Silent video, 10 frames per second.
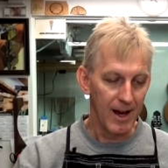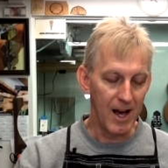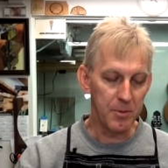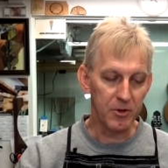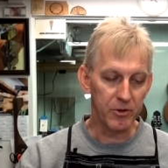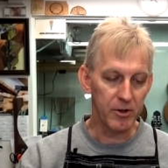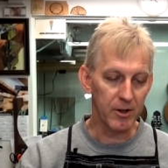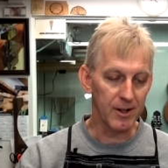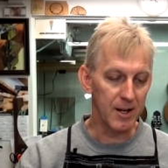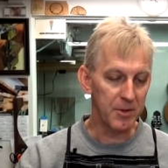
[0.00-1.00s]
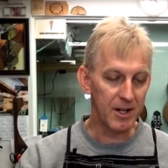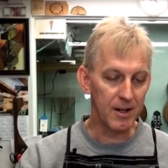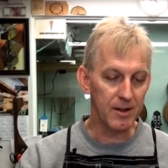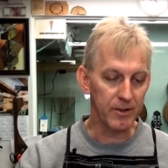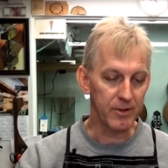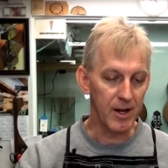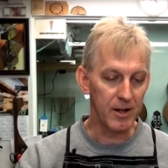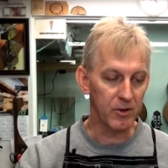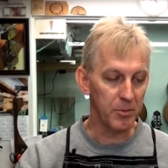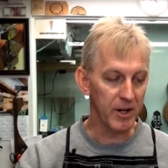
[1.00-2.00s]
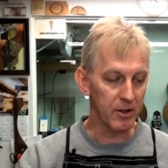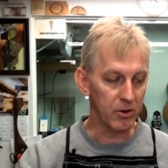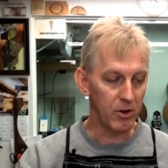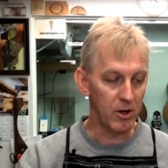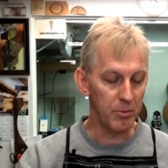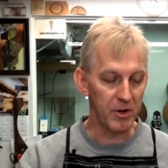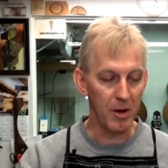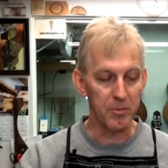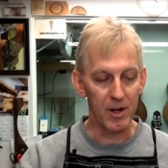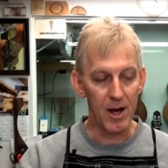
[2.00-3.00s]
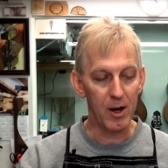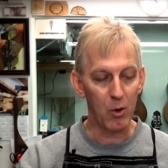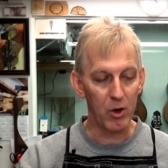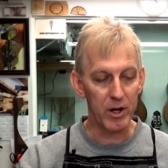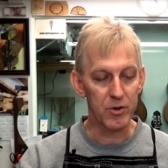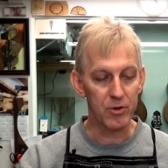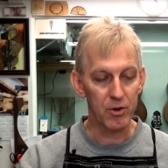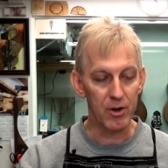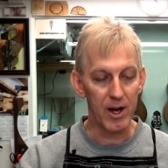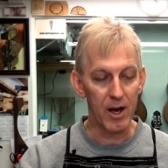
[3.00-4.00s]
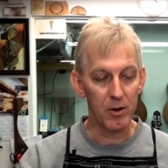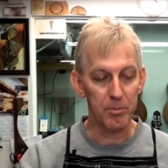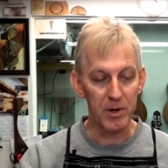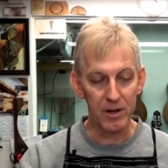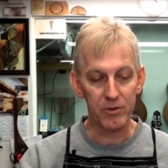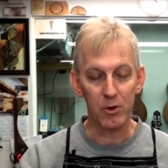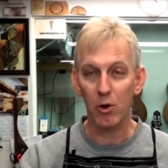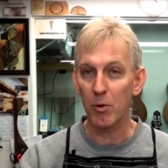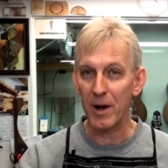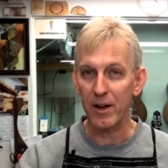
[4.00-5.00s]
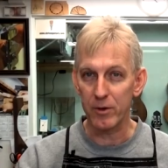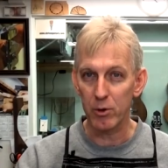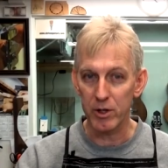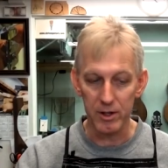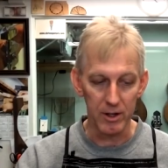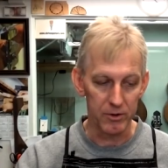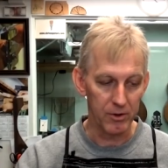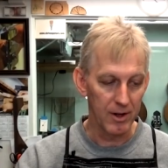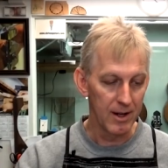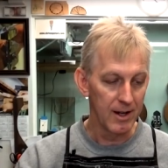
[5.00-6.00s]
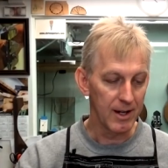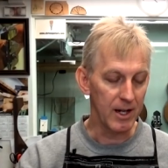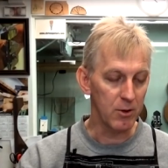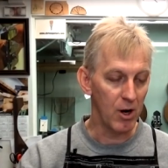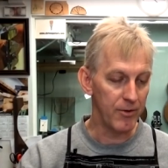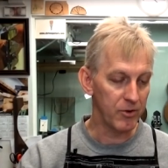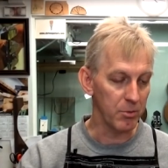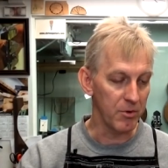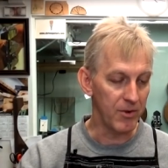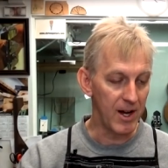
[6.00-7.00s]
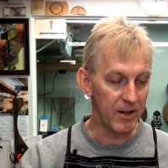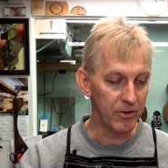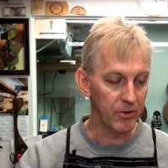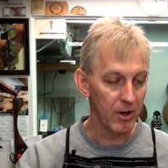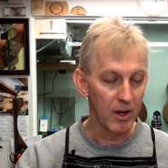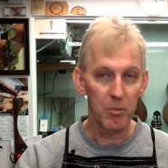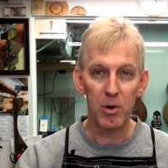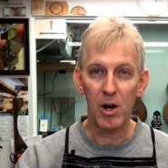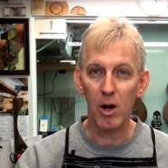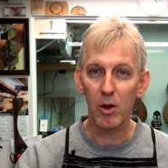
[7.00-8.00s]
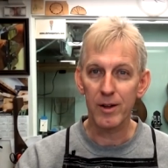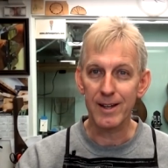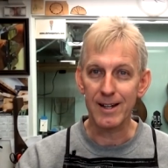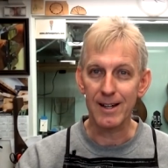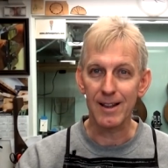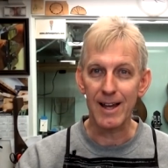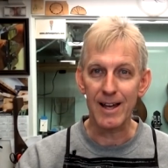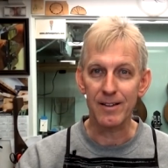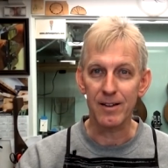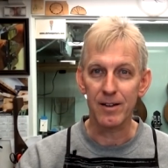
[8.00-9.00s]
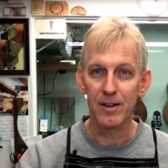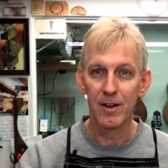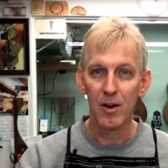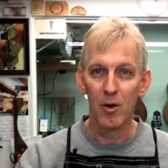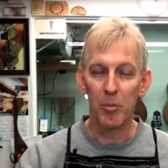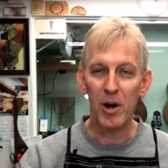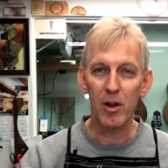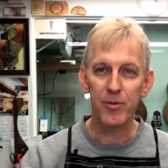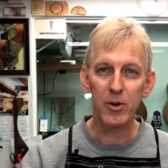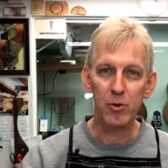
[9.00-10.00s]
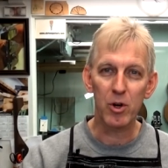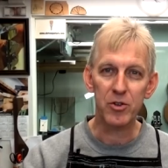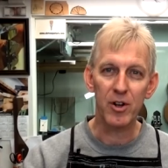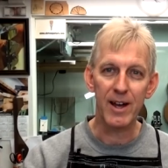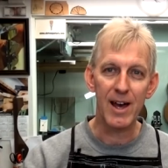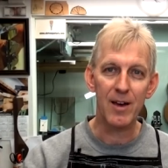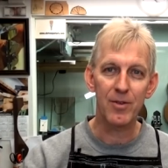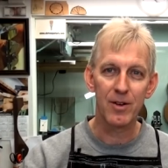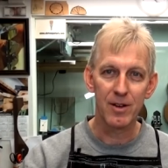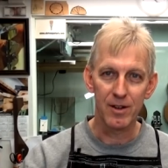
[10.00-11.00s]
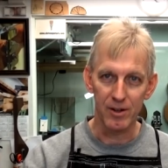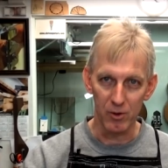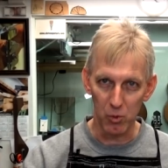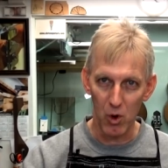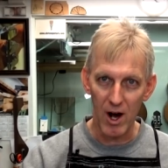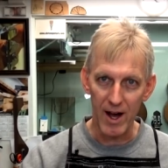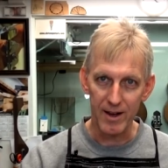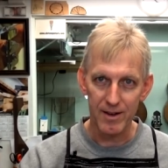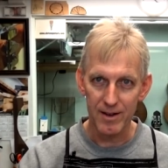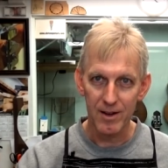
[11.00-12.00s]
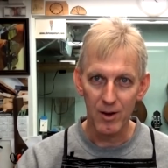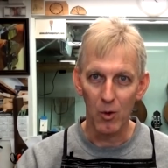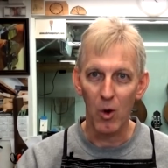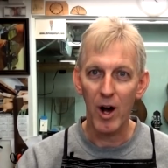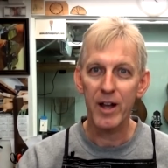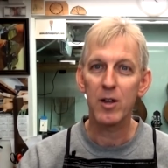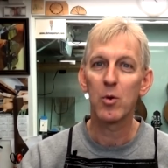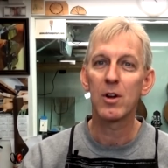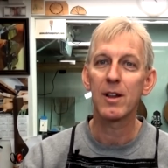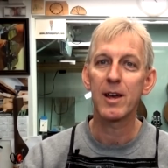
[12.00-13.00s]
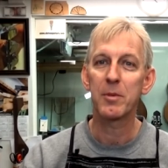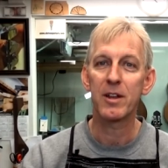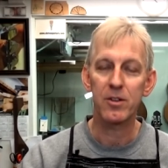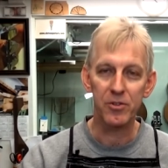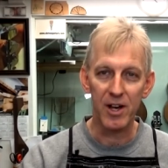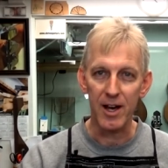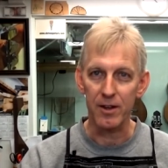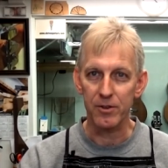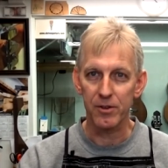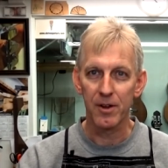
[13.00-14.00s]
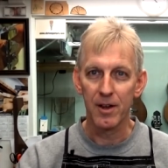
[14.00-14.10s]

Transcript: I'm considering laminating the sides of my guitar, but I'm not quite sure how to best go about doing this. Can you offer some advice? Paul in Atlanta. Paul, the first question I have is why? Why do you want to laminate your sides?